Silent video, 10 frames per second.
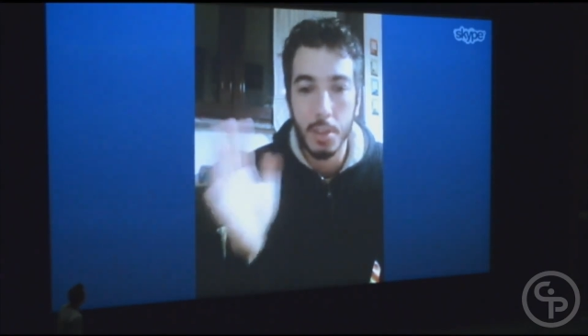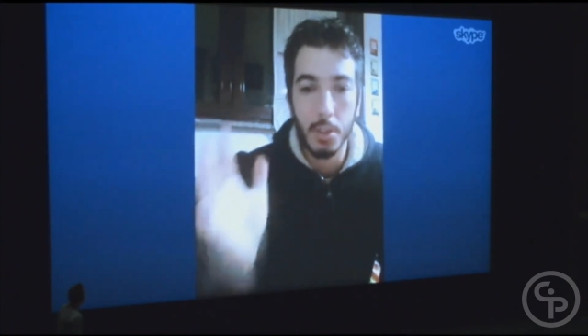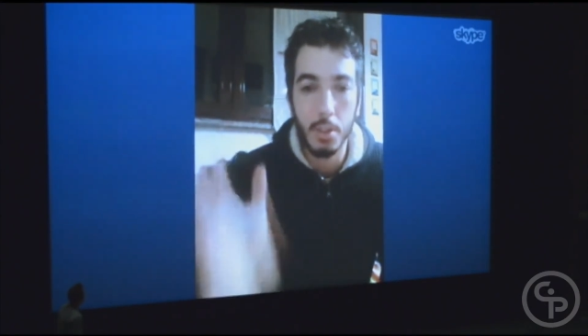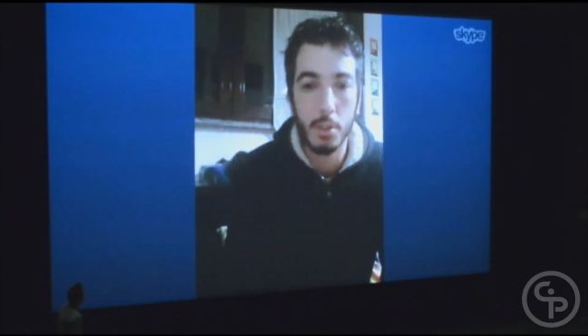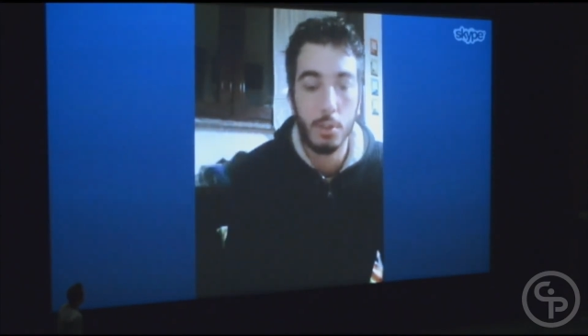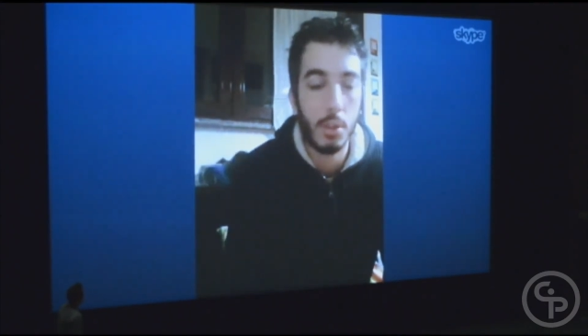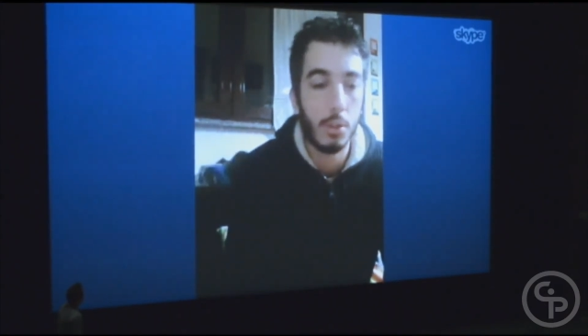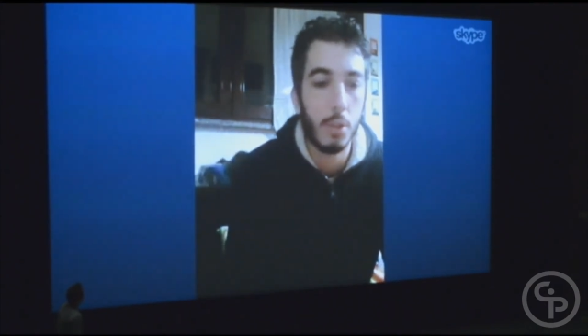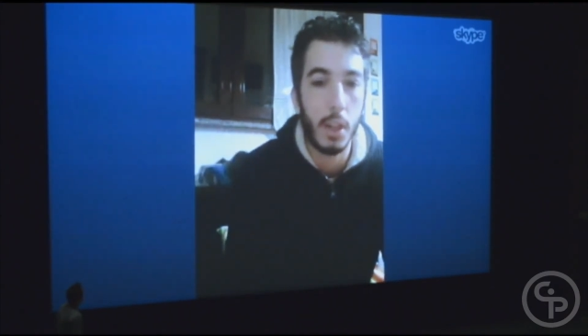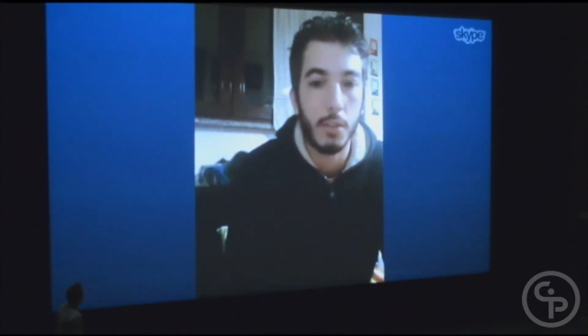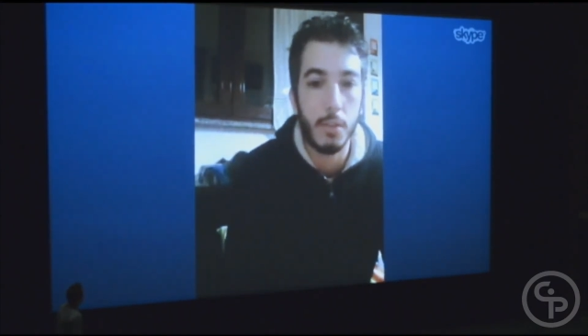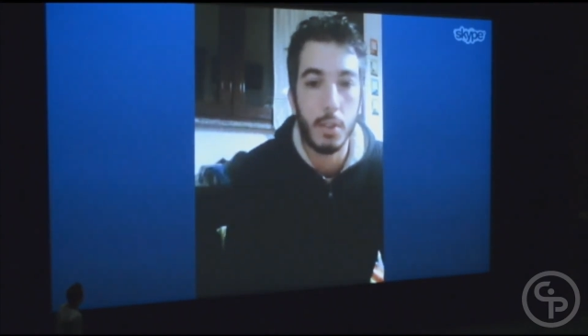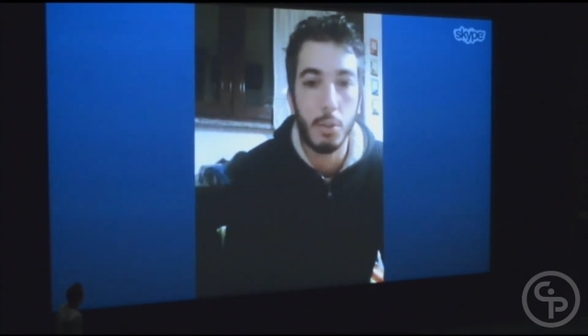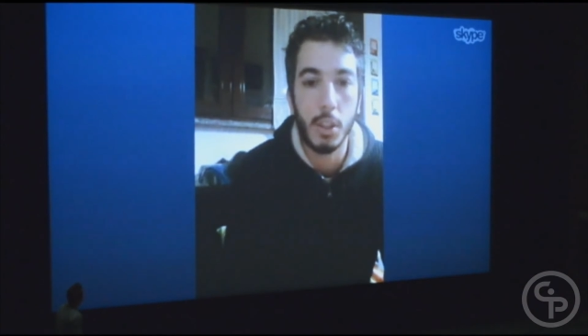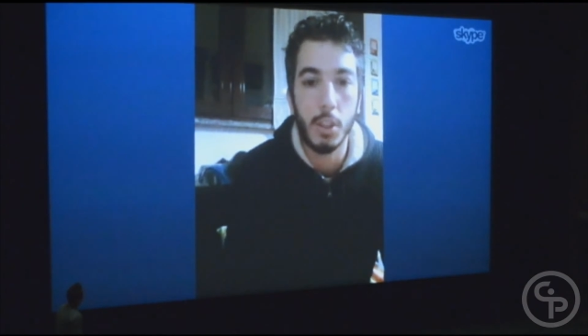you know, not to
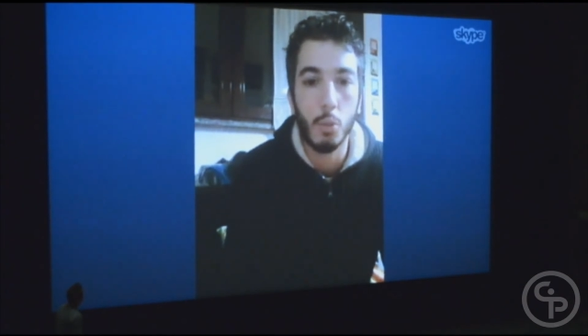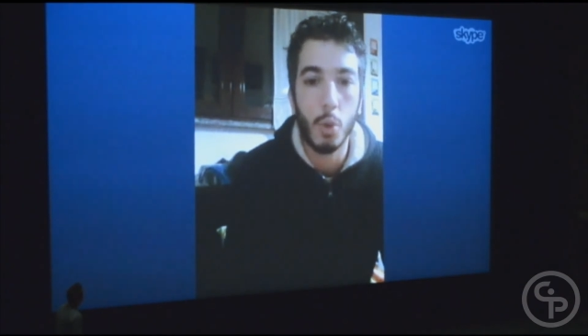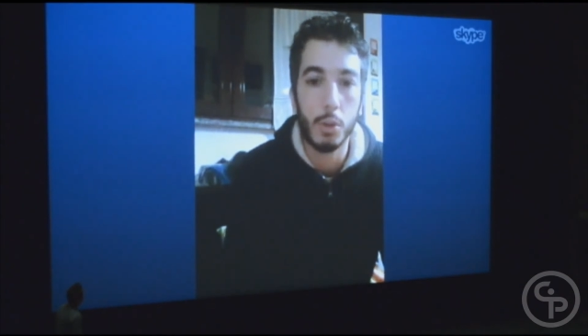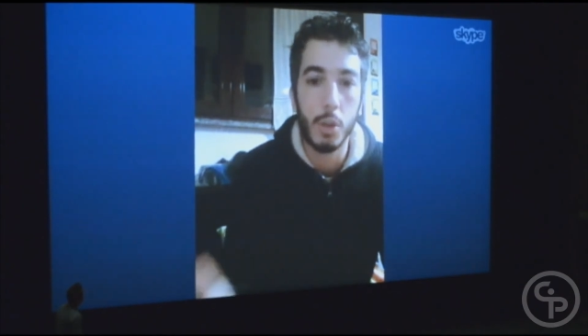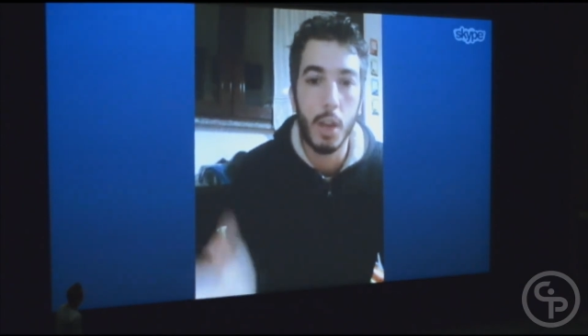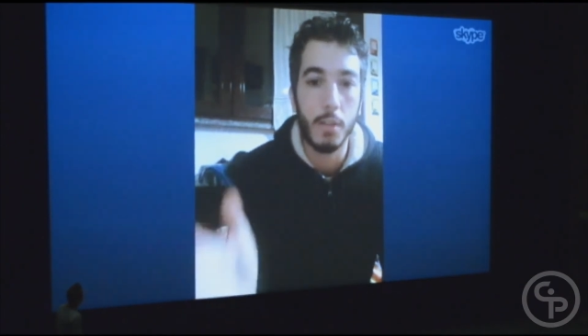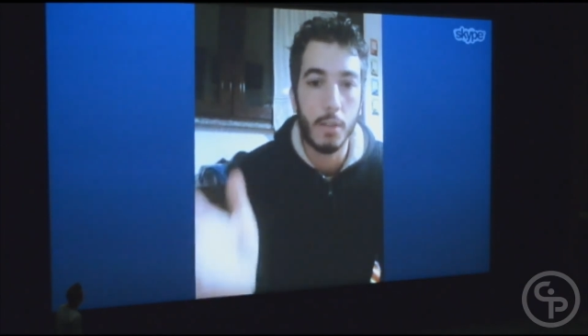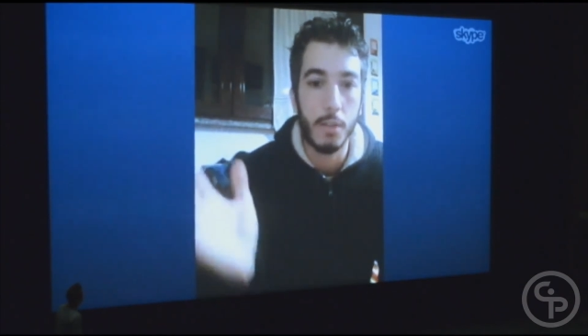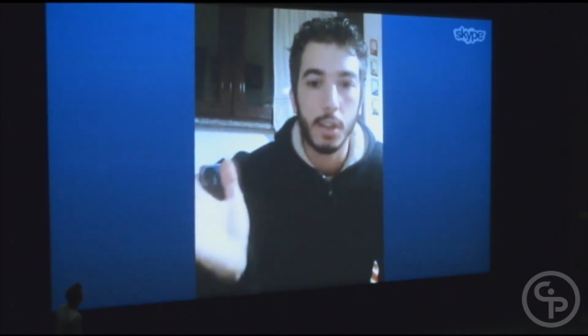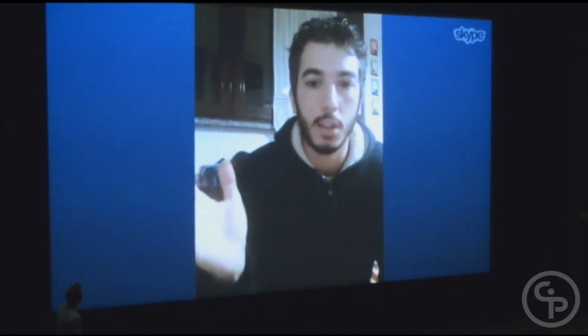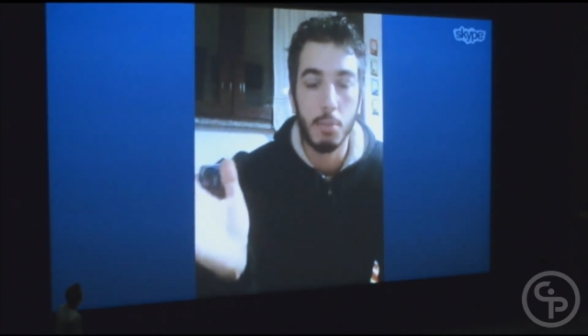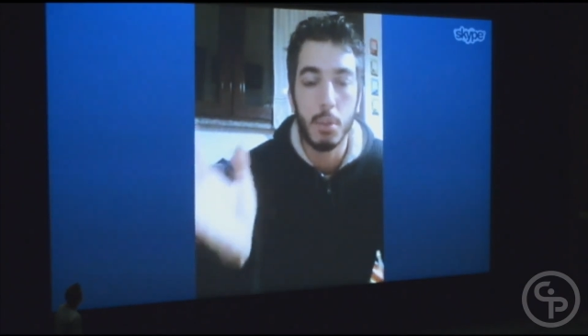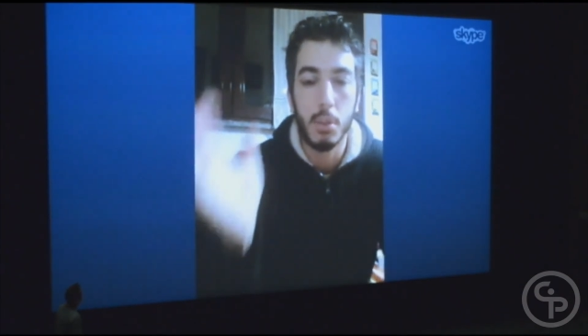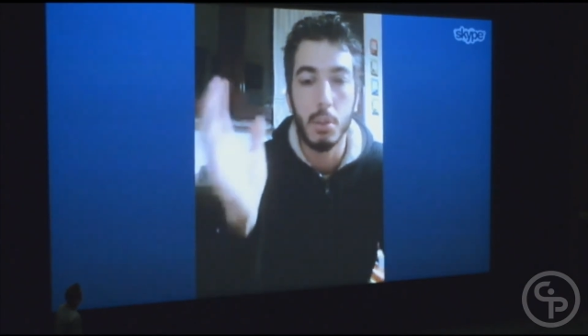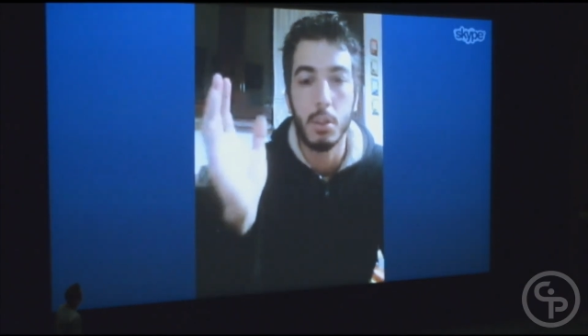have we didn't want to have a
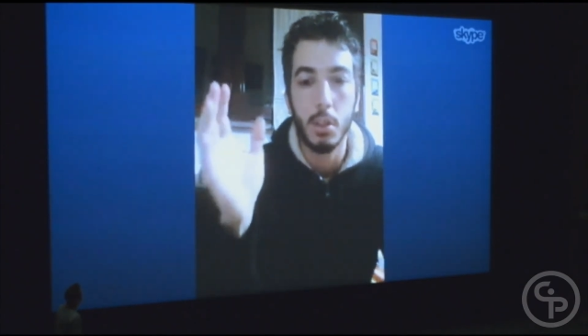film